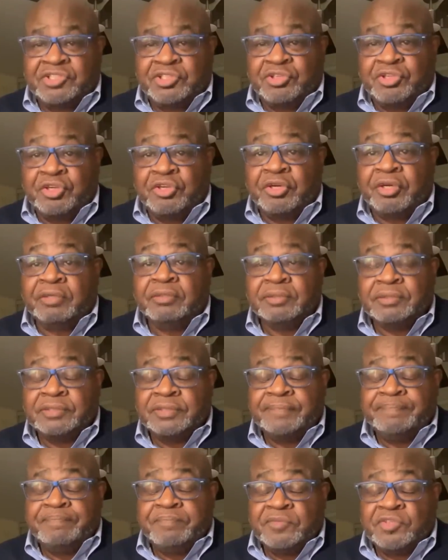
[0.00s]
to your
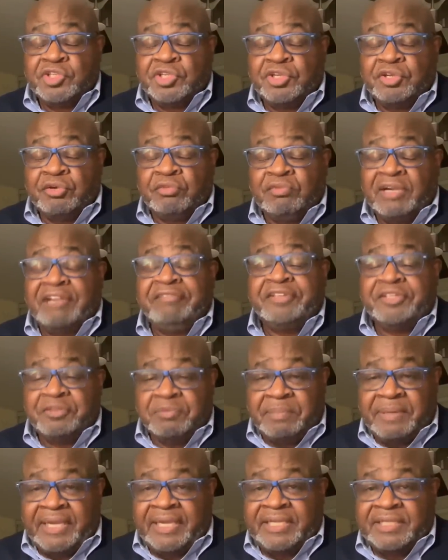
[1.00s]
to your revenue
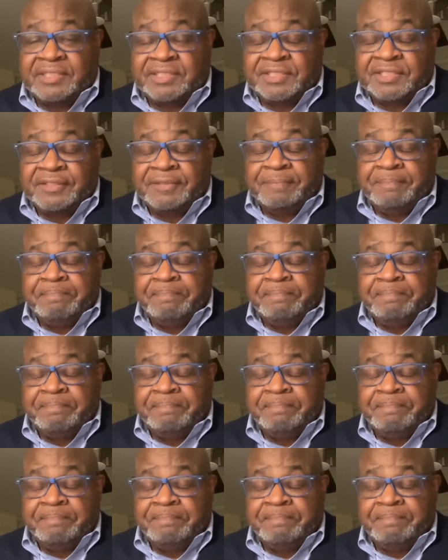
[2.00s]
base,